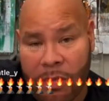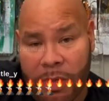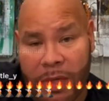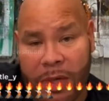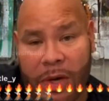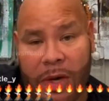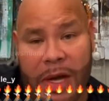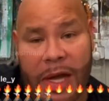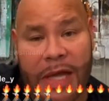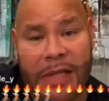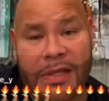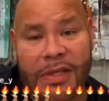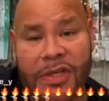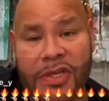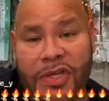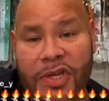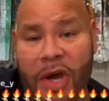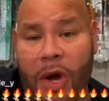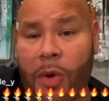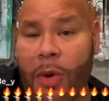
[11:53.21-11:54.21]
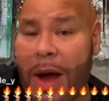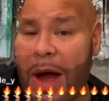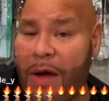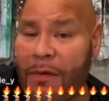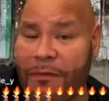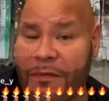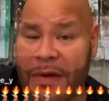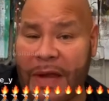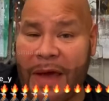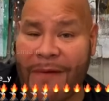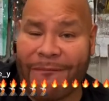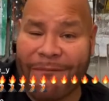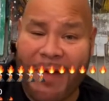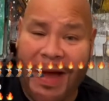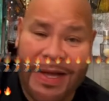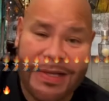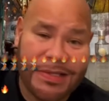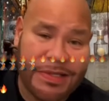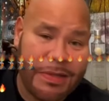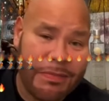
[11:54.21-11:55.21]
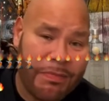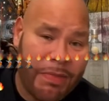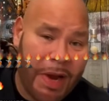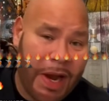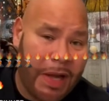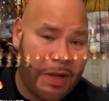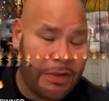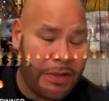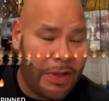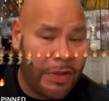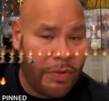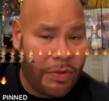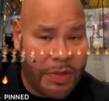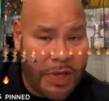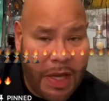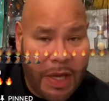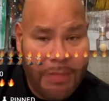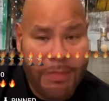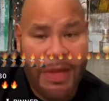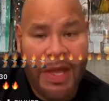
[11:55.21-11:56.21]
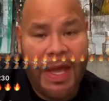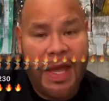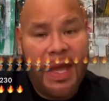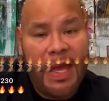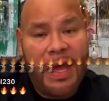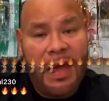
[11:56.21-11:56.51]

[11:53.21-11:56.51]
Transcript: We're going to have to show out for that Foxy Brown, Lil' Kim.